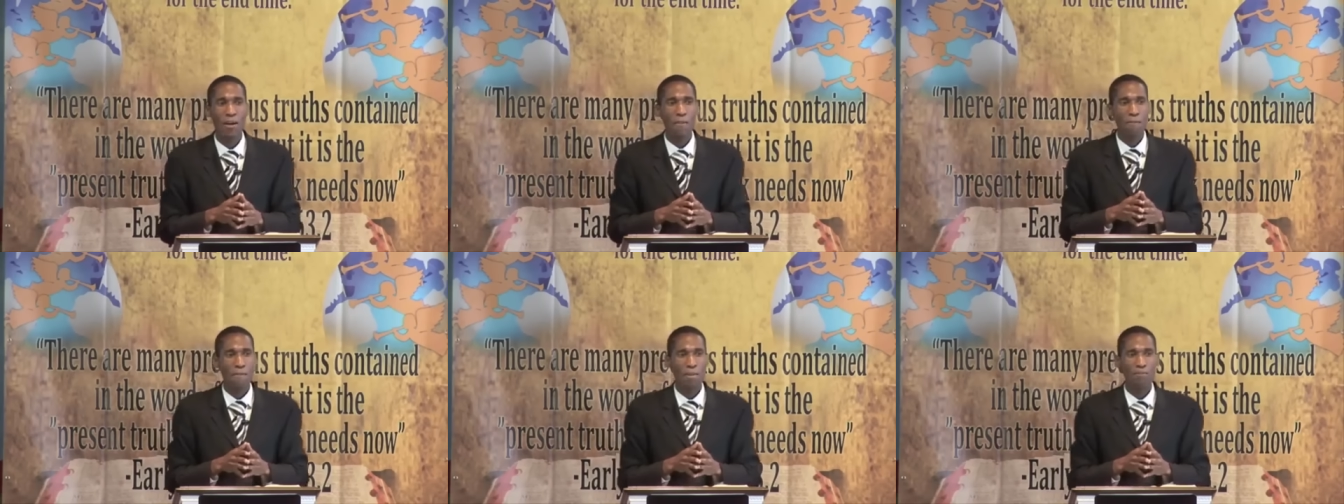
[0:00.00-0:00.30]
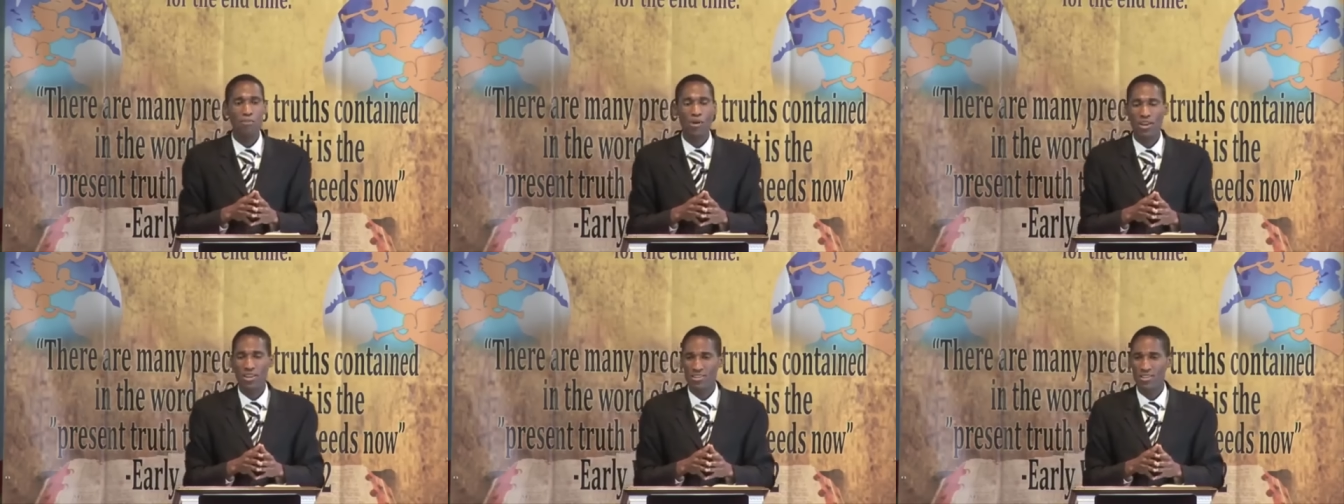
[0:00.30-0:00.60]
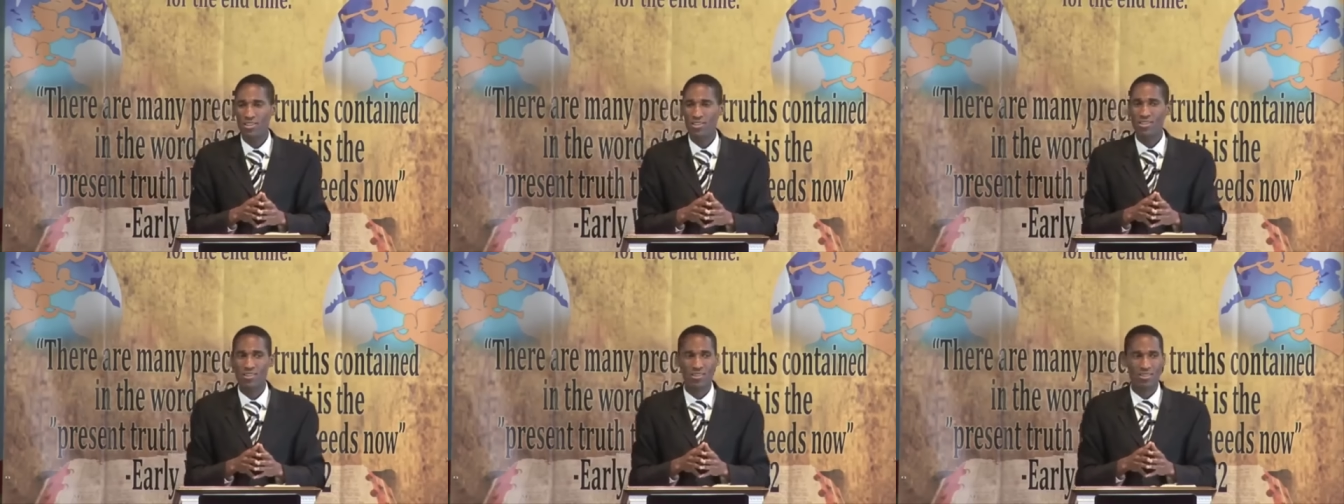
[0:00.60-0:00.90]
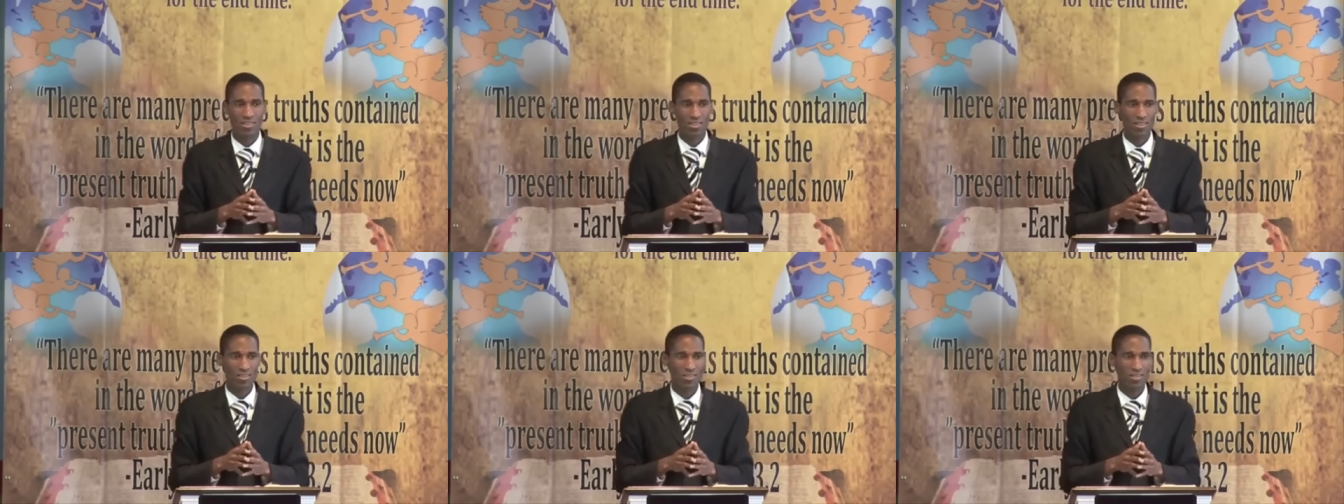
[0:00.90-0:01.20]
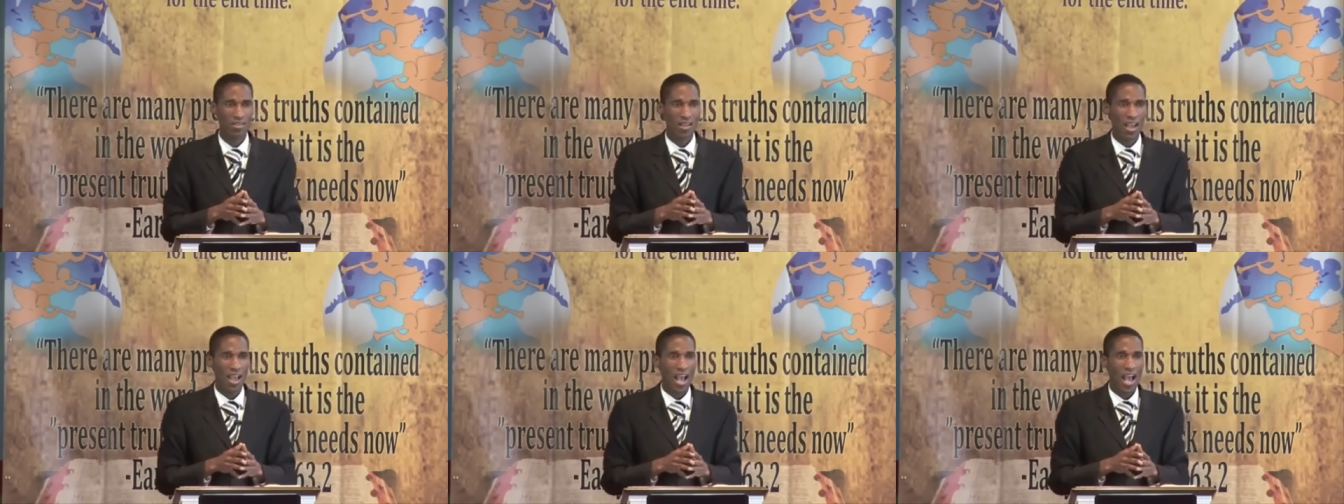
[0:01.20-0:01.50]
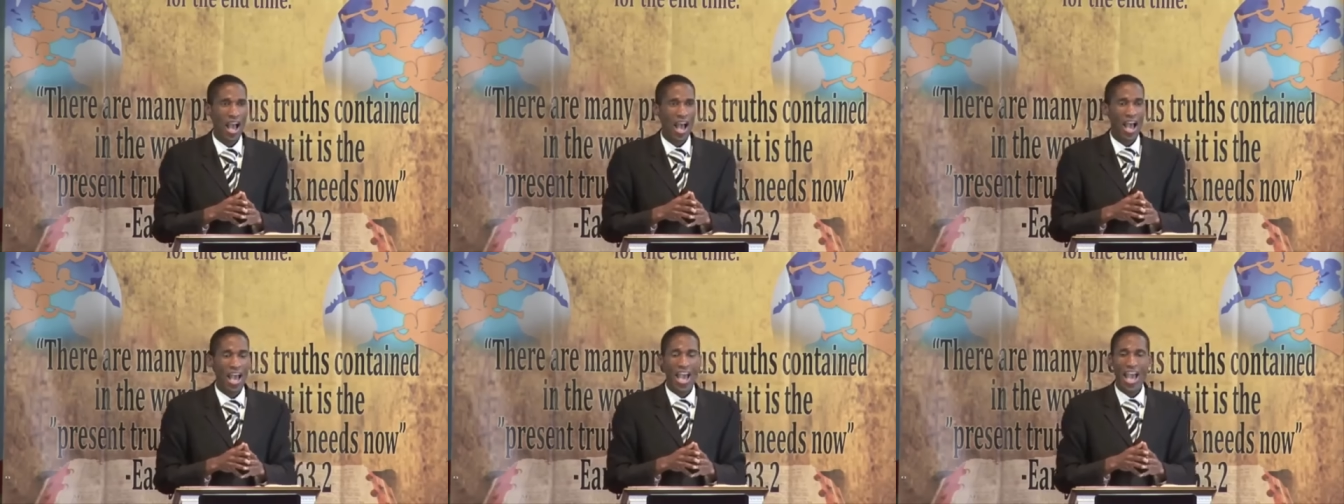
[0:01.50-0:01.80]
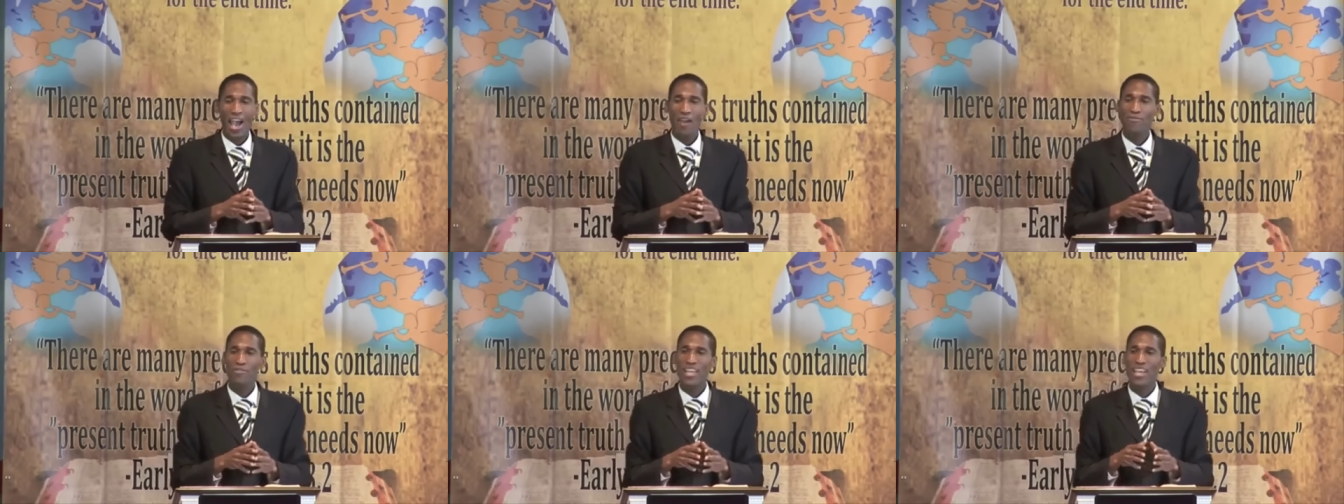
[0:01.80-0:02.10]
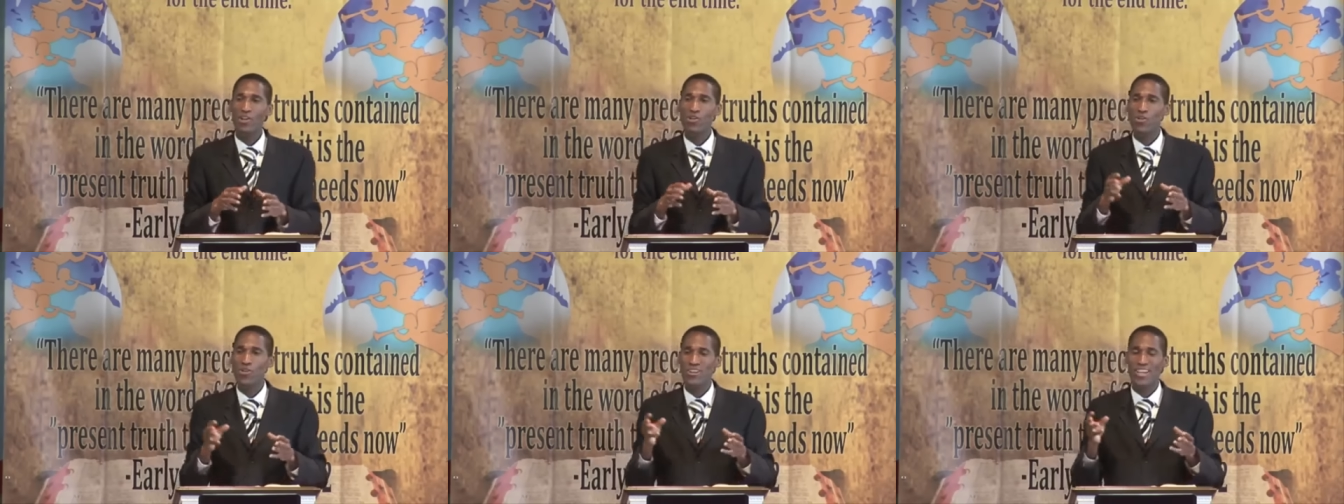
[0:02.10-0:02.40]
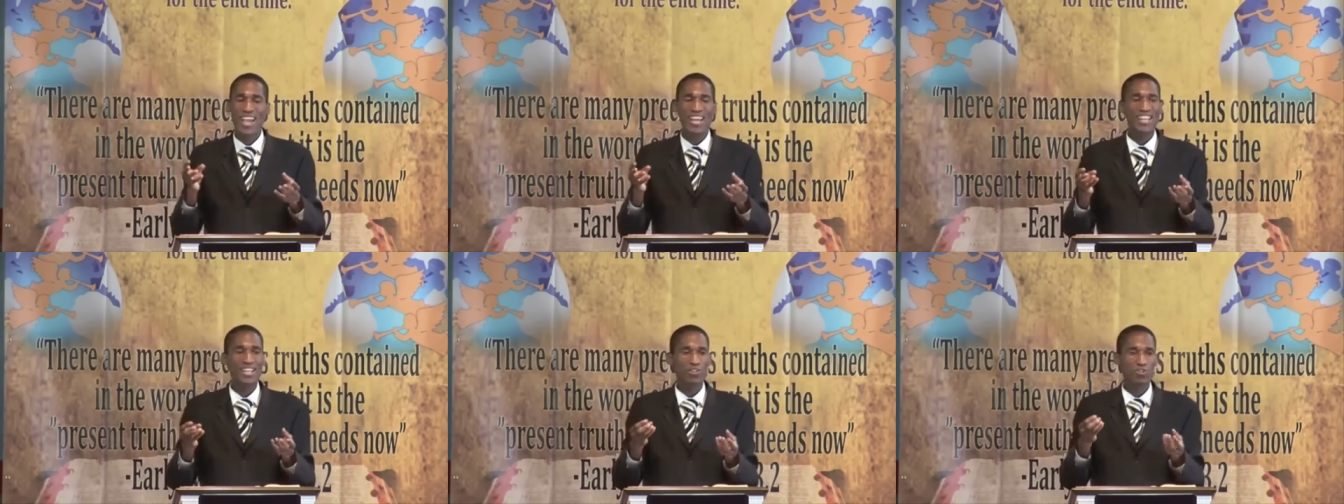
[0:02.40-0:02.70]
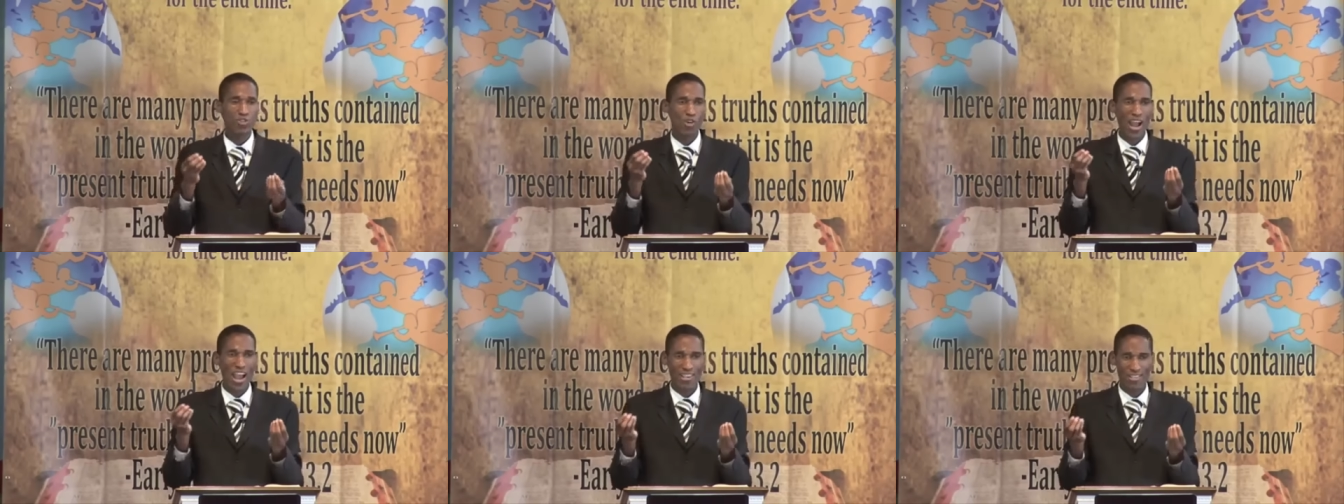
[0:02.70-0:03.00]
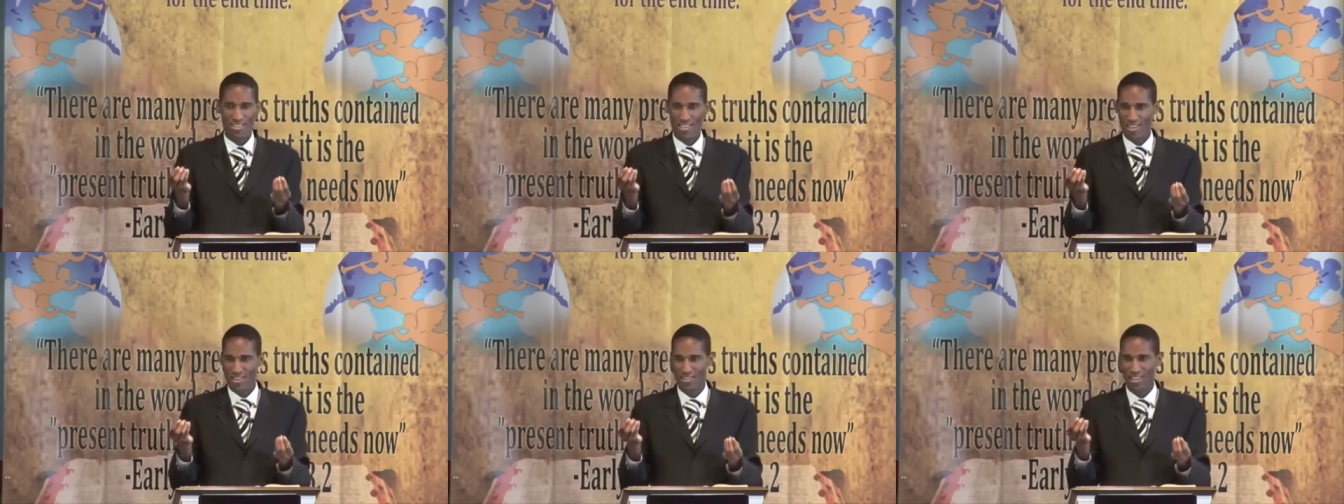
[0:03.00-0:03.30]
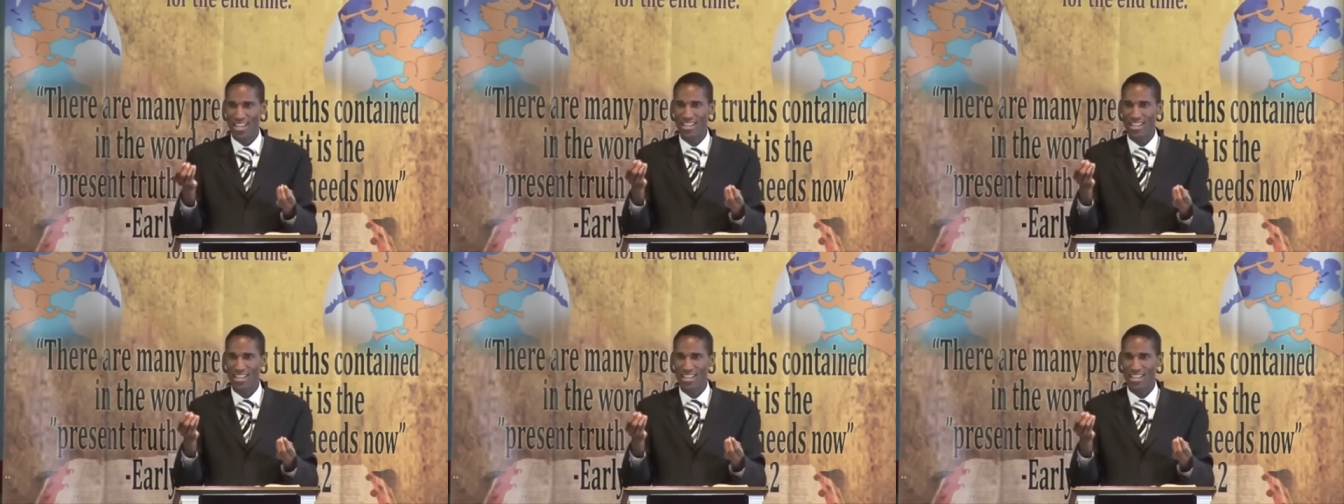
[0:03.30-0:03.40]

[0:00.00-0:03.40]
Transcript: My brothers and sisters, have they created crisis